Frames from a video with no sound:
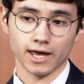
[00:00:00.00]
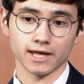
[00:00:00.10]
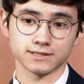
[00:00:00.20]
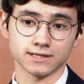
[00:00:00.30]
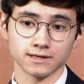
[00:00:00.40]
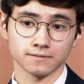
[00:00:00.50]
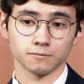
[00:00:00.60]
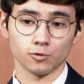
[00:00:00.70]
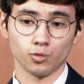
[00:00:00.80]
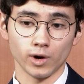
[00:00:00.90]
and seeing
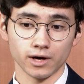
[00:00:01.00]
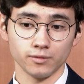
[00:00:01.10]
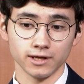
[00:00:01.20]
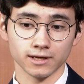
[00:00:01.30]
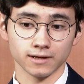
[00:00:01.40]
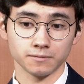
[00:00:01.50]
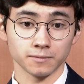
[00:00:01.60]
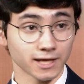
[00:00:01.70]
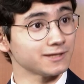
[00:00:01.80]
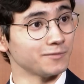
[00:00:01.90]
where we can
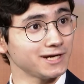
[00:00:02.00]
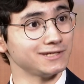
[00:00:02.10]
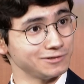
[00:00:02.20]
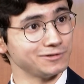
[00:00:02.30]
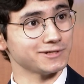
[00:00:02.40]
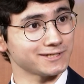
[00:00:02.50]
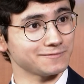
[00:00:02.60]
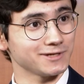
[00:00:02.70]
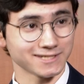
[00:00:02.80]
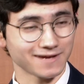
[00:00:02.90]
get the money to do this,
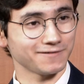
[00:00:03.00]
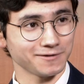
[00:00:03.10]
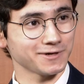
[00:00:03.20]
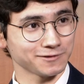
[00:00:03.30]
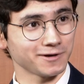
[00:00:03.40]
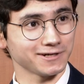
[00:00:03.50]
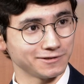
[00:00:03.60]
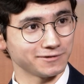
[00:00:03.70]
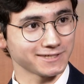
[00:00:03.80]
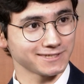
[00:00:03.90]
because I very much want to
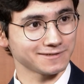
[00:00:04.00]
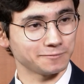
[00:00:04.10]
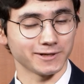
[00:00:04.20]
do this,